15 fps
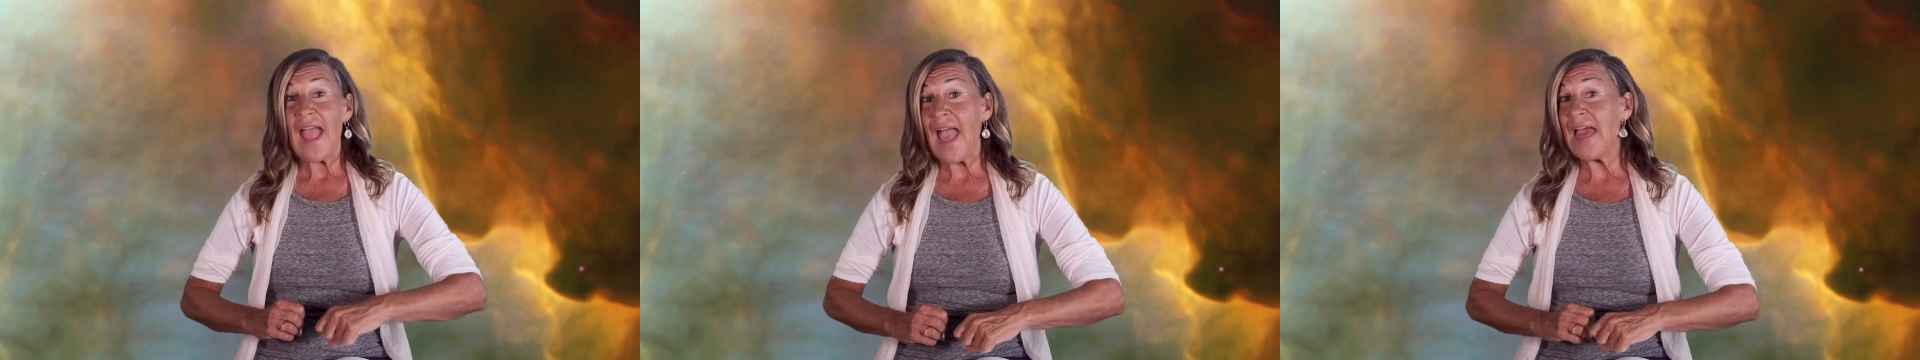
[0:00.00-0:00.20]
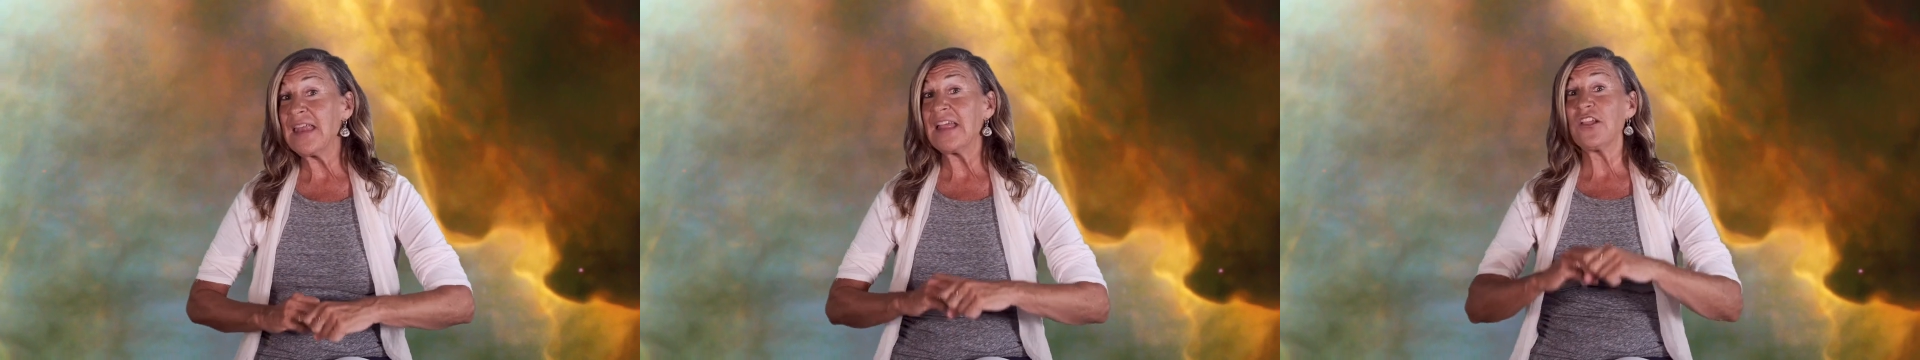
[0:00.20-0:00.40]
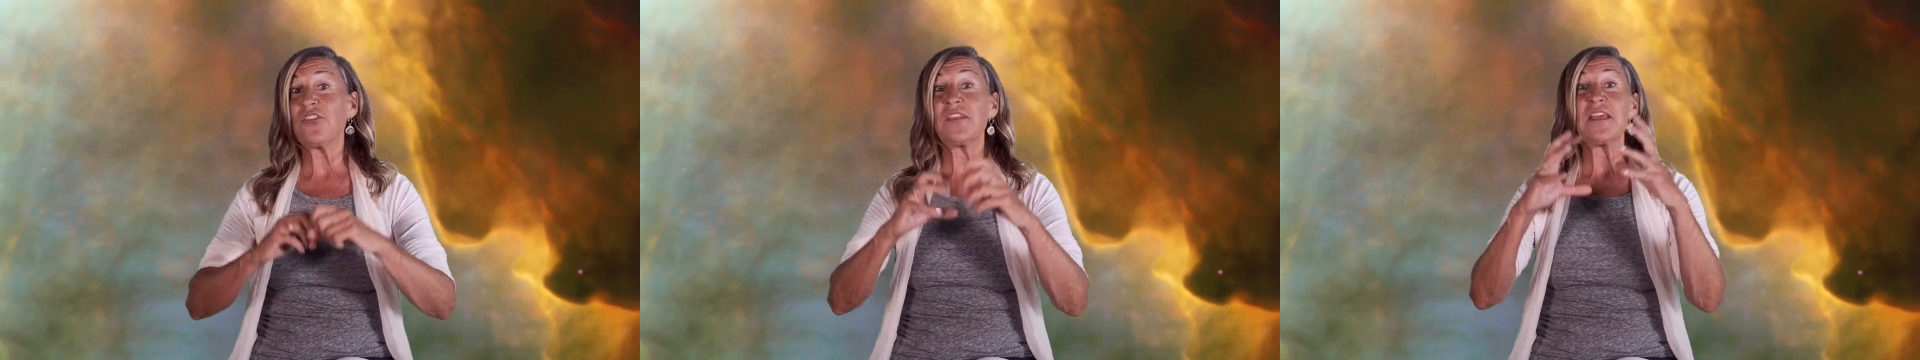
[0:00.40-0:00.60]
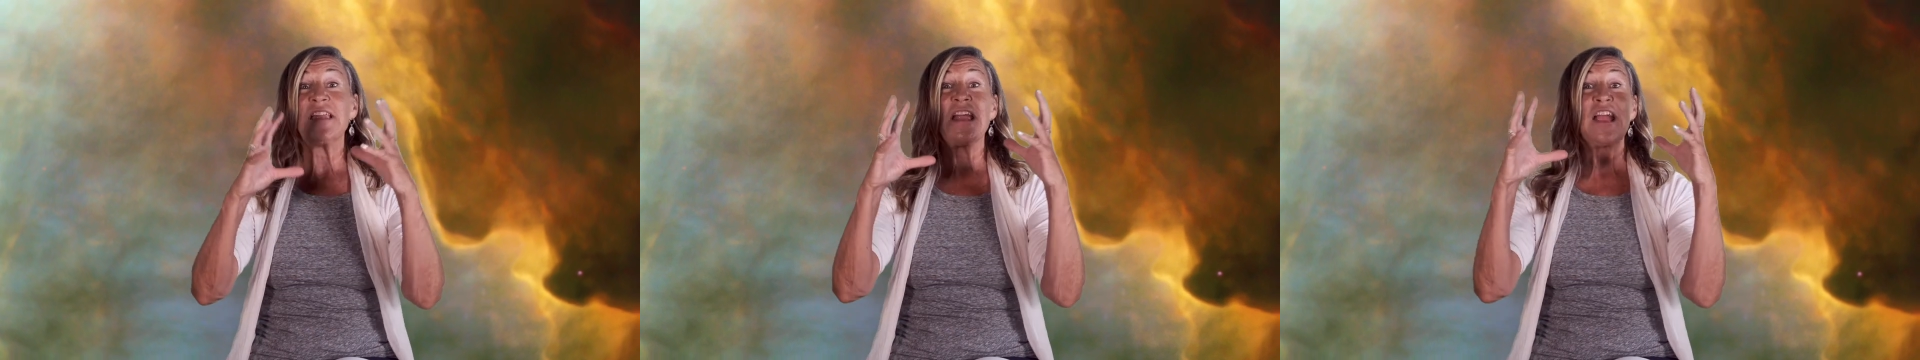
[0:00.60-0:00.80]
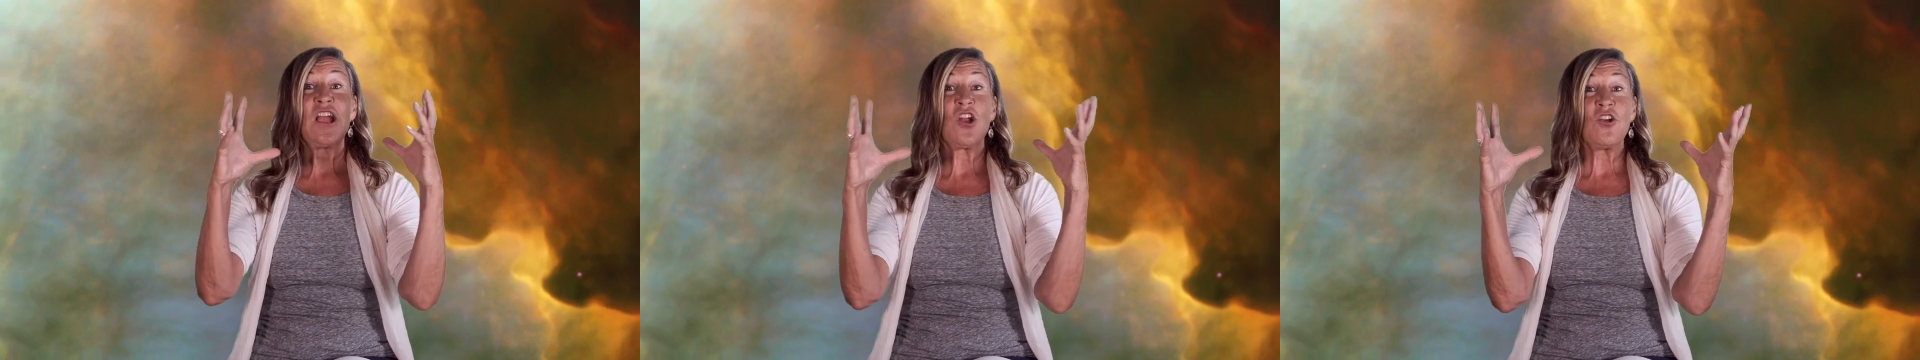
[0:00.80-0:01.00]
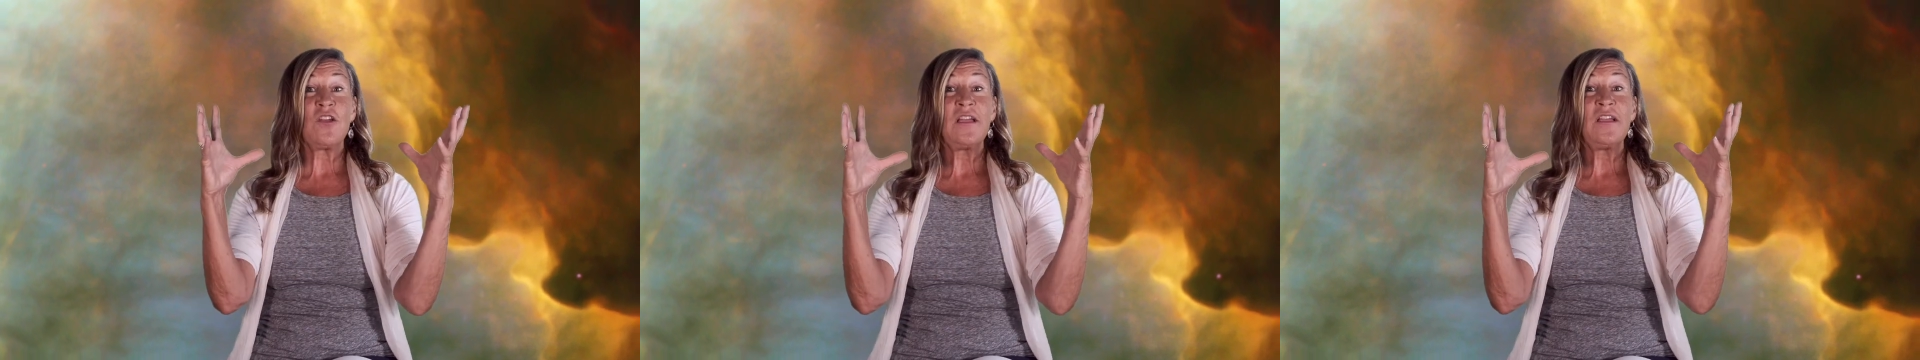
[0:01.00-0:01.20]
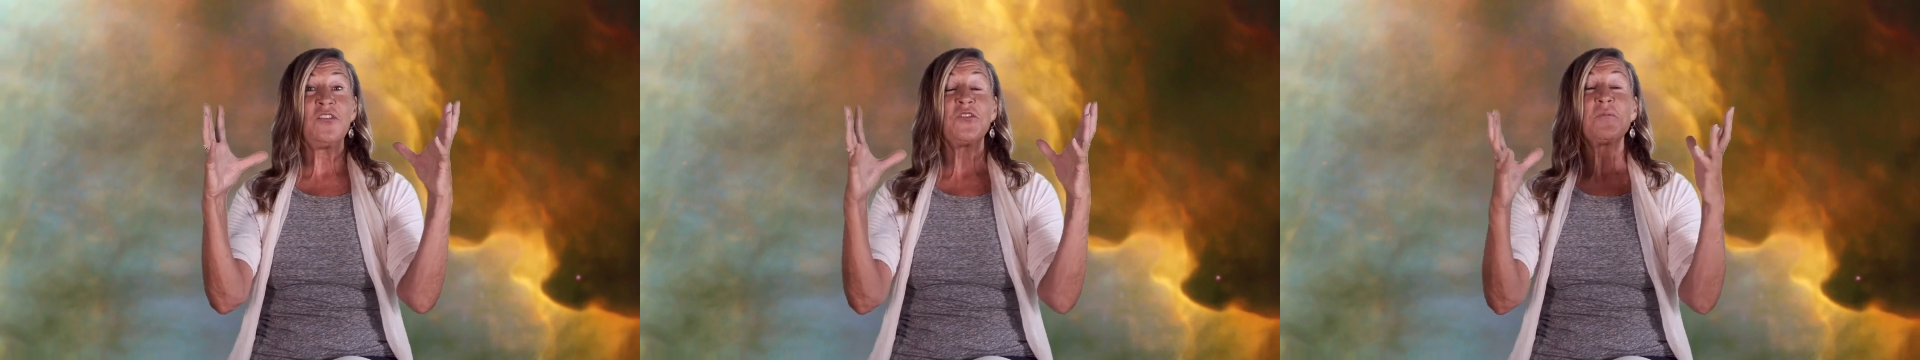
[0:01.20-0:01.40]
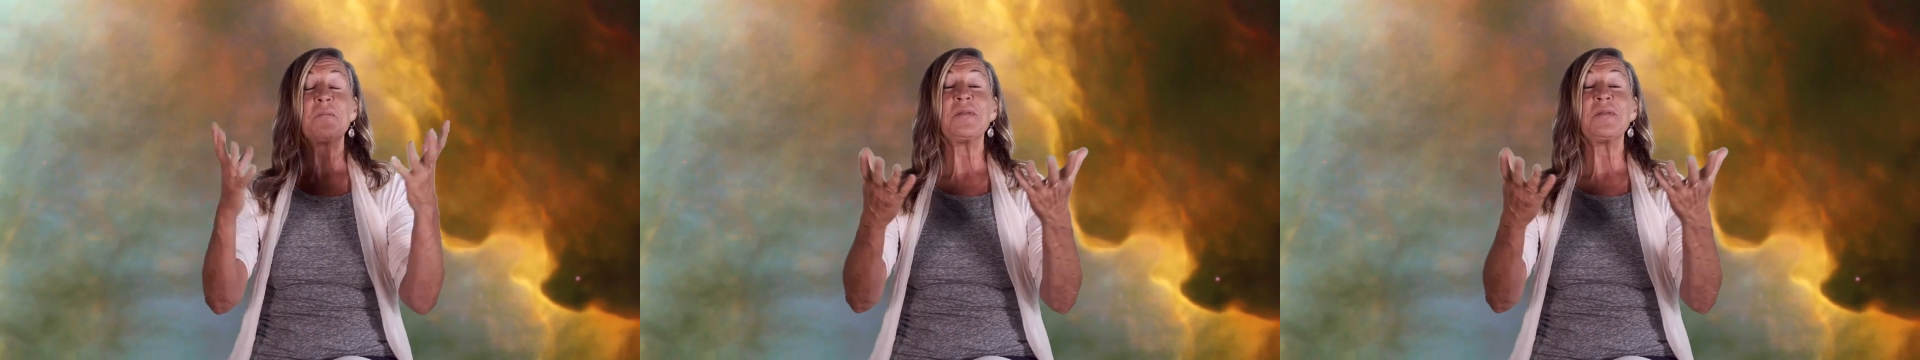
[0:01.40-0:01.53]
and it's in Aries,